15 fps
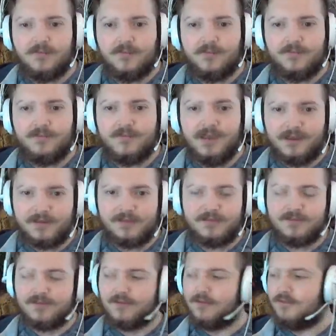Yeah,
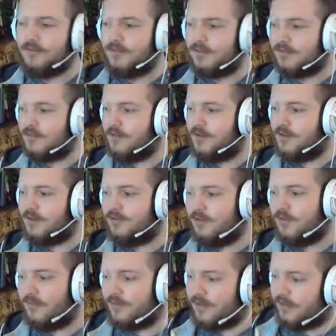so let's go ahead and
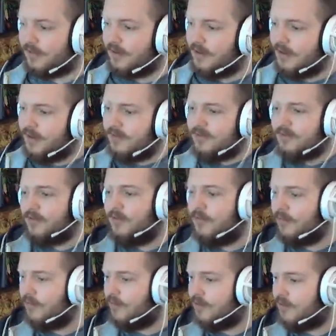jump in. So
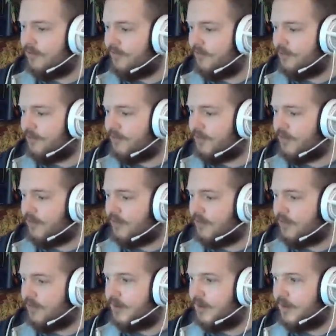one of the first things
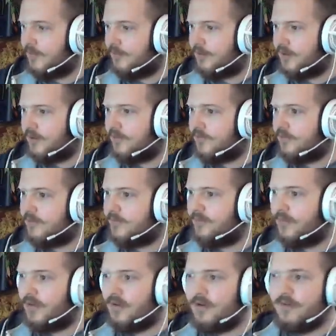that I want to cover
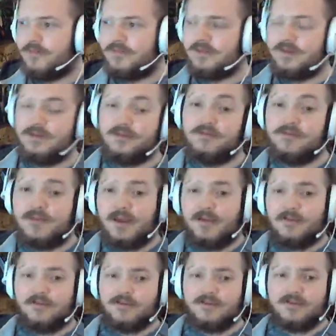are the new
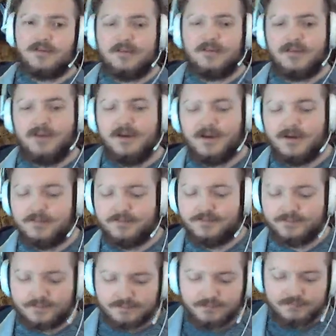talents.
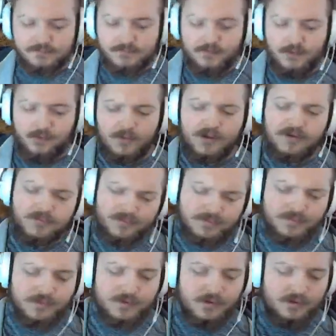Well,
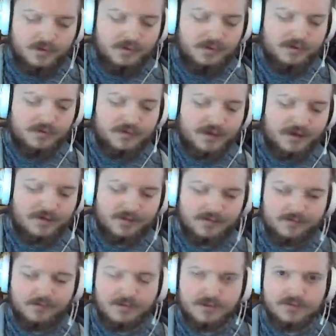the new talents that
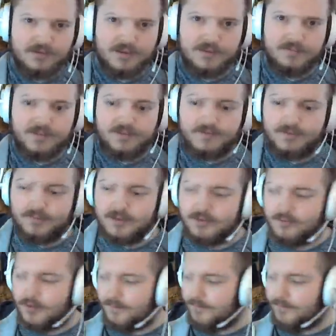we'll be using in PvP, right?